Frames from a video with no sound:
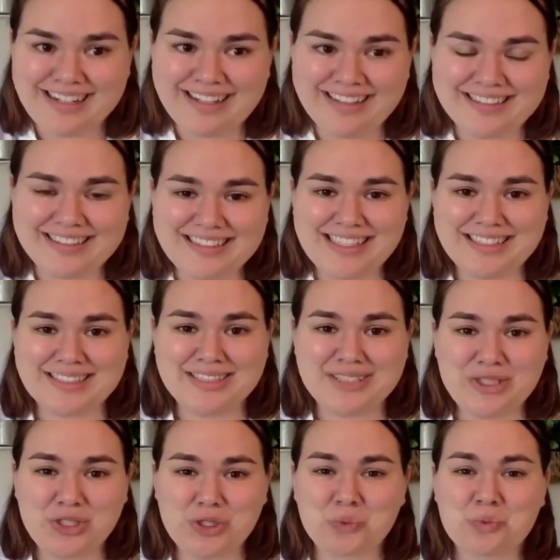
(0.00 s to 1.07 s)
And it's
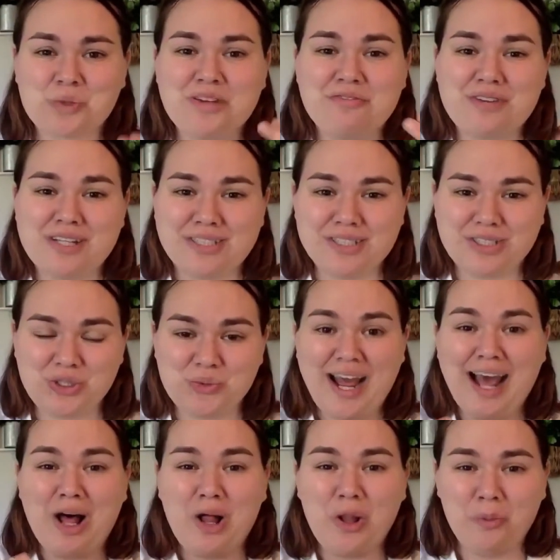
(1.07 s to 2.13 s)
driven to
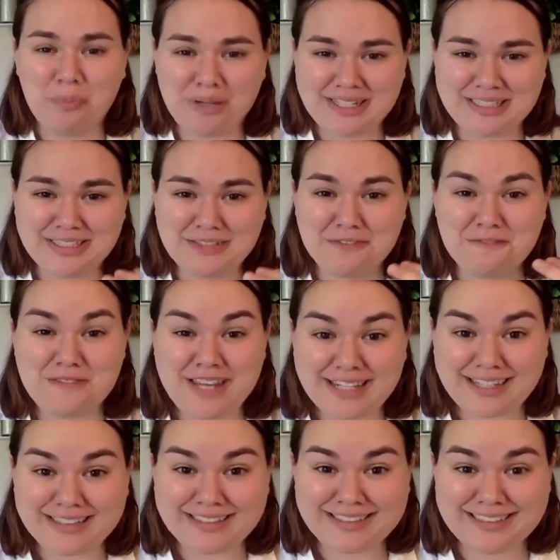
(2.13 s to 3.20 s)
help and to
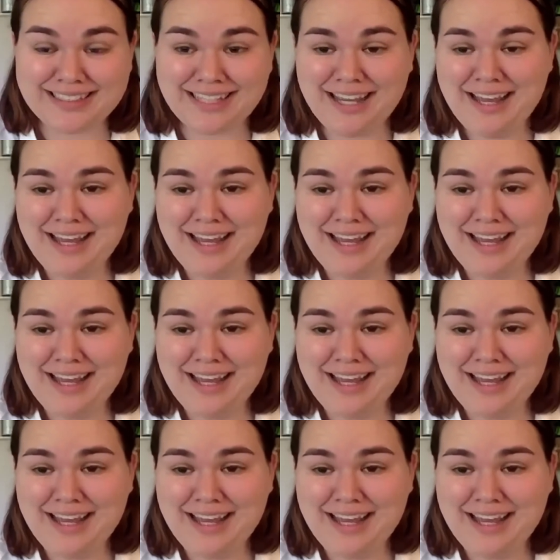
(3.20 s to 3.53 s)
fix.